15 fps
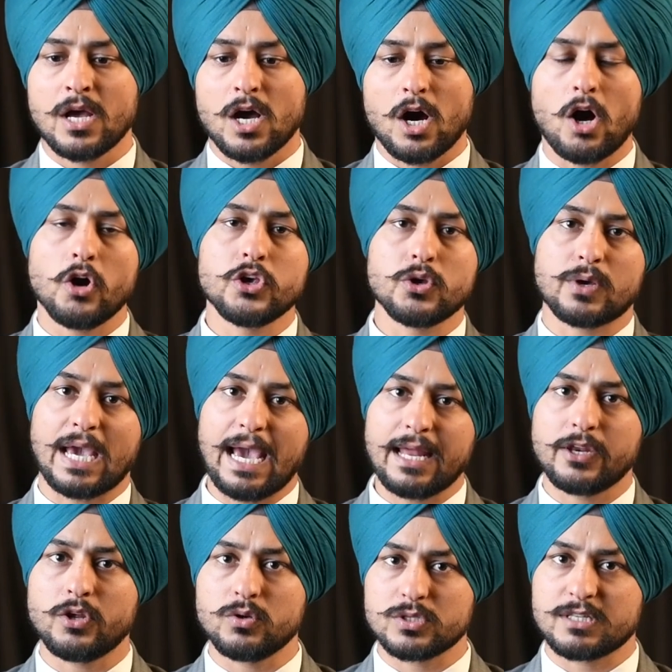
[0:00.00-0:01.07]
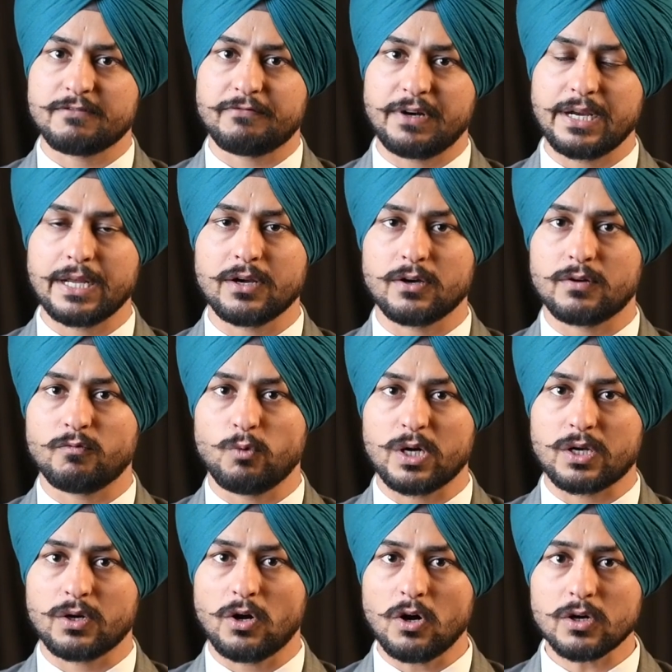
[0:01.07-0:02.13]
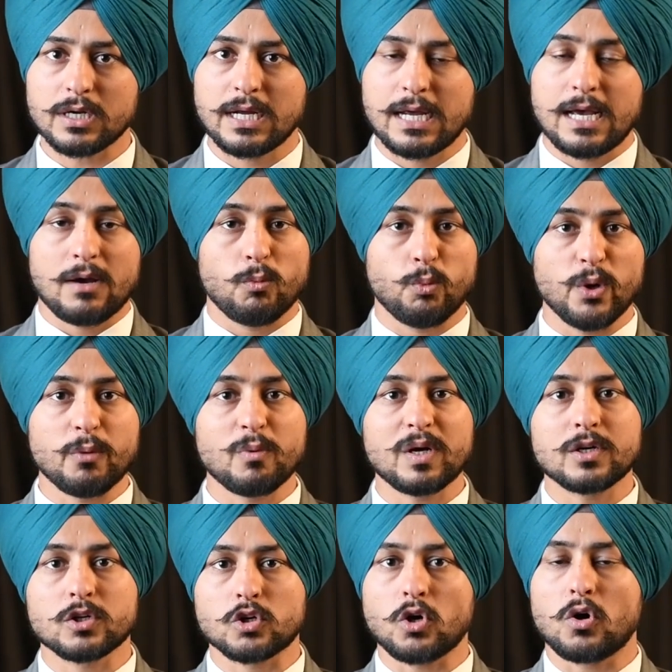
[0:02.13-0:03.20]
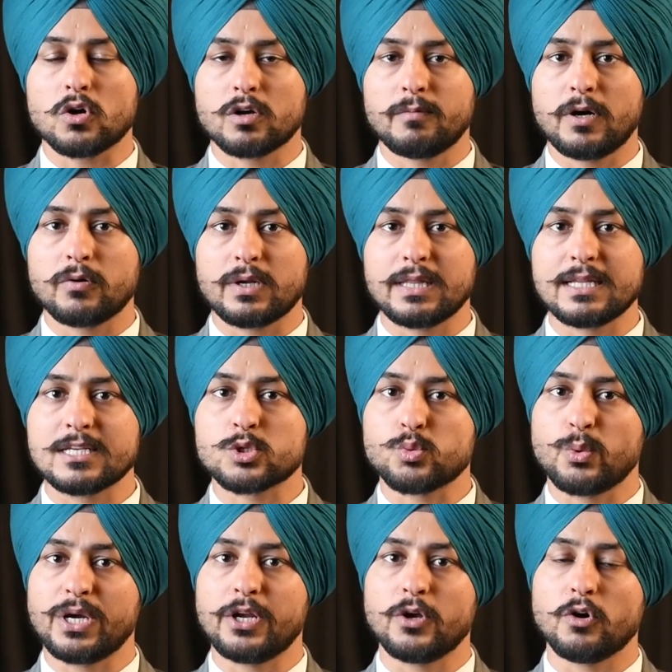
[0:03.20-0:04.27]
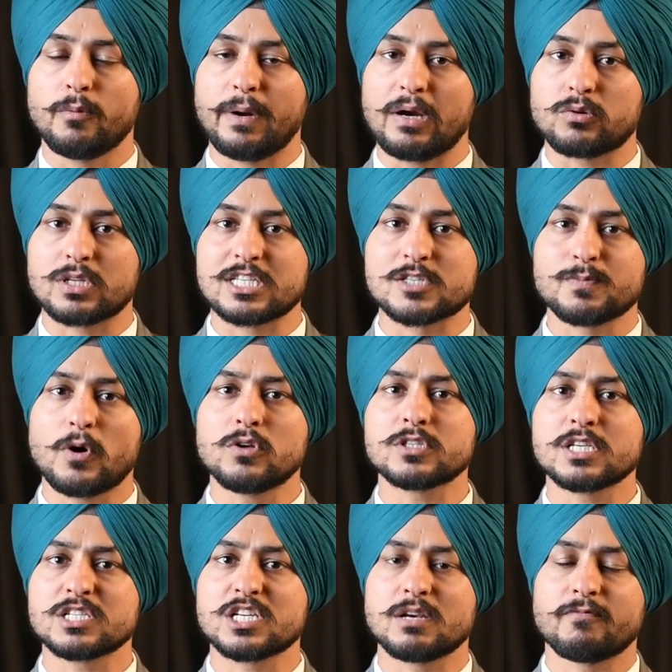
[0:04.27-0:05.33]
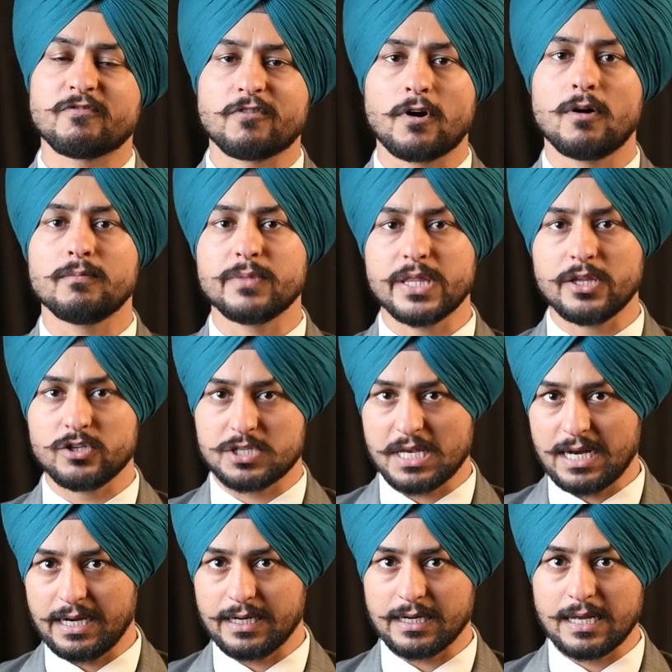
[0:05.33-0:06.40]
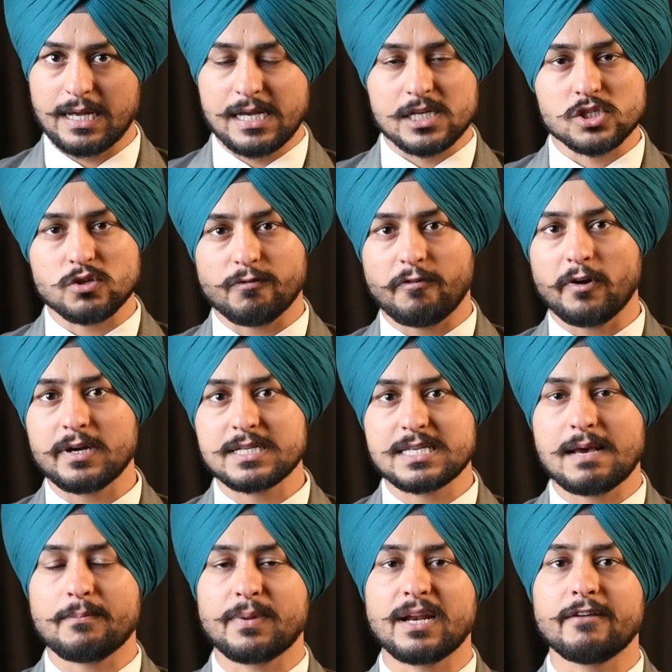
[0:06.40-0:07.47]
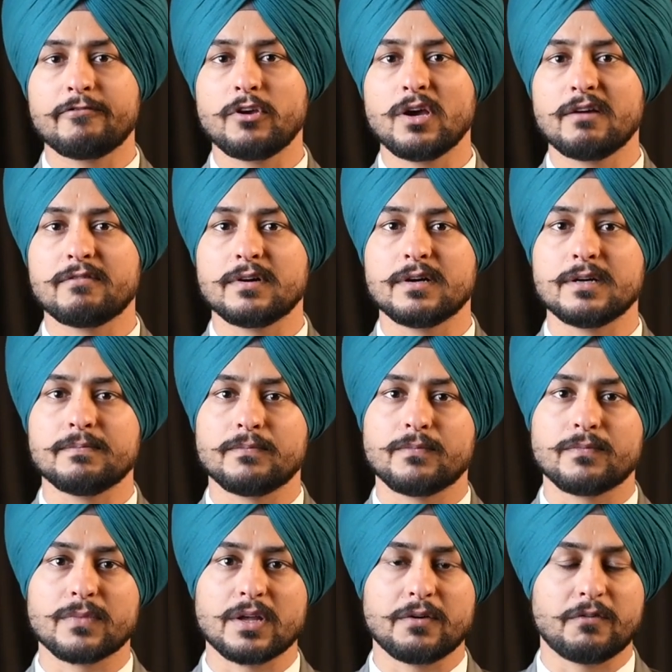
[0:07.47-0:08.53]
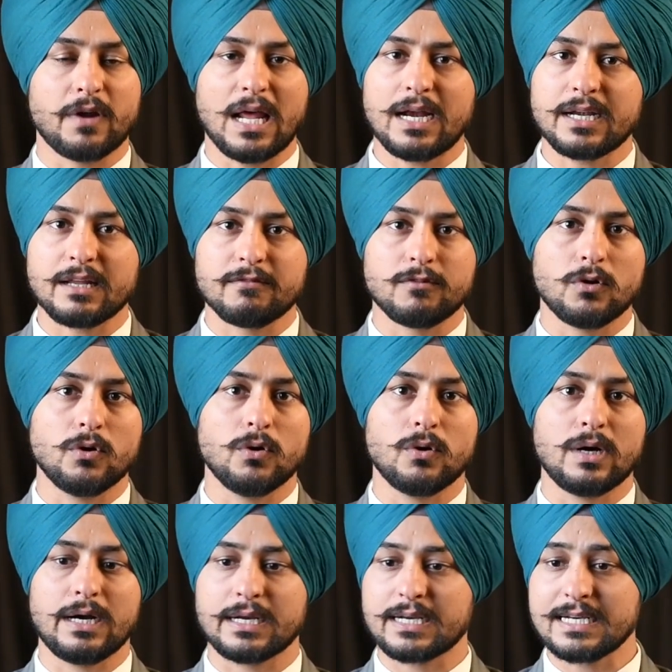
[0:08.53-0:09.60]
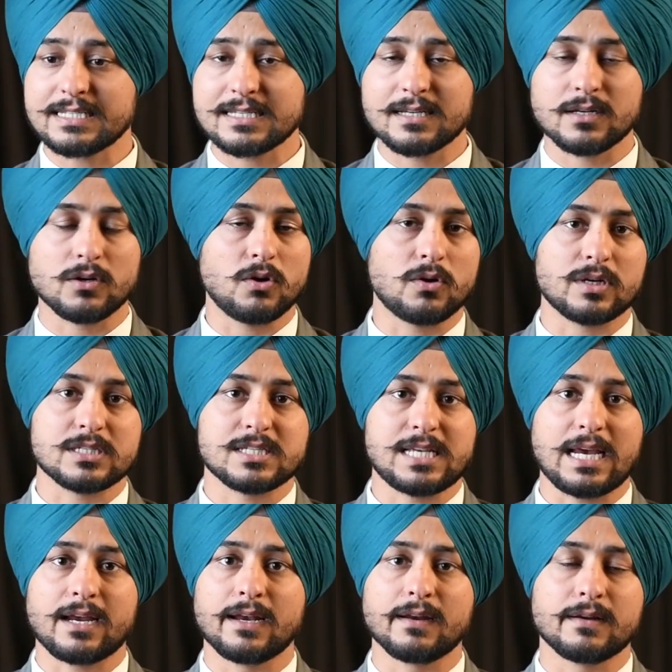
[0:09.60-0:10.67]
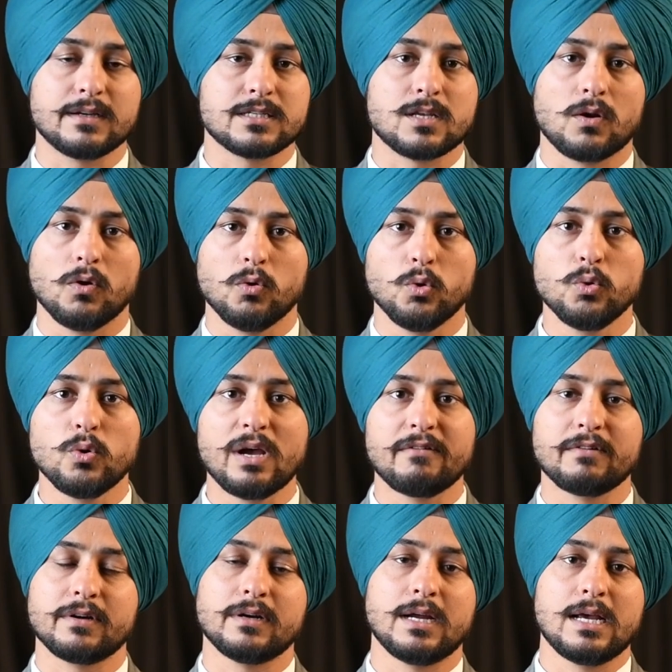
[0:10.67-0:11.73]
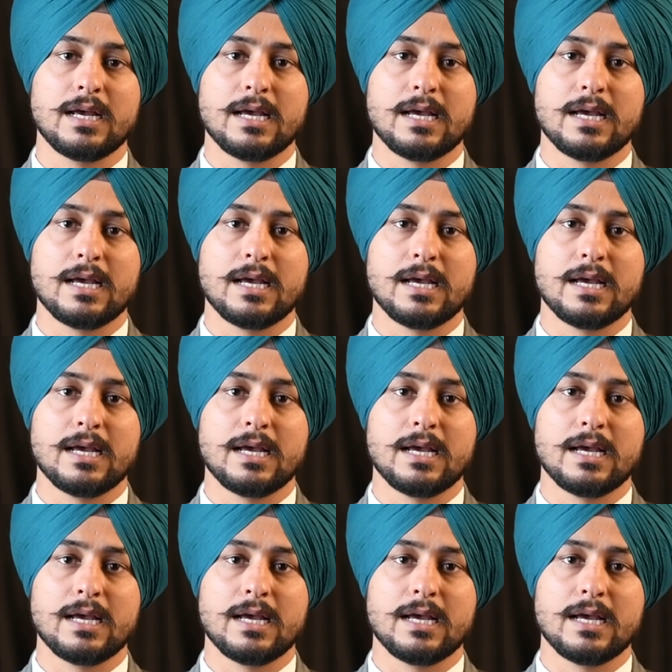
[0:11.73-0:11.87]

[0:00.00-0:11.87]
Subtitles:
how you can use the funding or whatnot. We will talk about in this video about the sponsorship from New Zealand. So for example, if you have a relative or a cousin or a second cousin or whoever